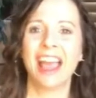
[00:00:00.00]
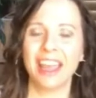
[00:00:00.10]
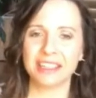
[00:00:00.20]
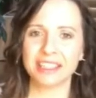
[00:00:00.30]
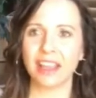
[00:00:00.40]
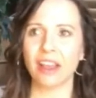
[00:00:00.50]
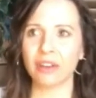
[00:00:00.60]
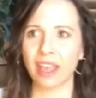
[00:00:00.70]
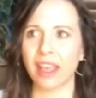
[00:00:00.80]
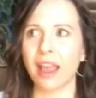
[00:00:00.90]
And say,
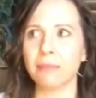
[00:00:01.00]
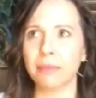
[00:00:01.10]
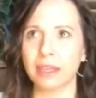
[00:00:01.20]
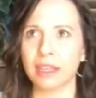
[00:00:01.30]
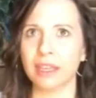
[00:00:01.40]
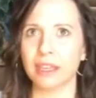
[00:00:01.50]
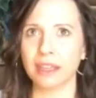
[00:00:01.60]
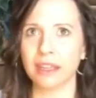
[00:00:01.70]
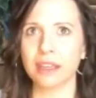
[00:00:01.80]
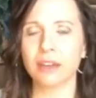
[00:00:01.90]
okay, I'm being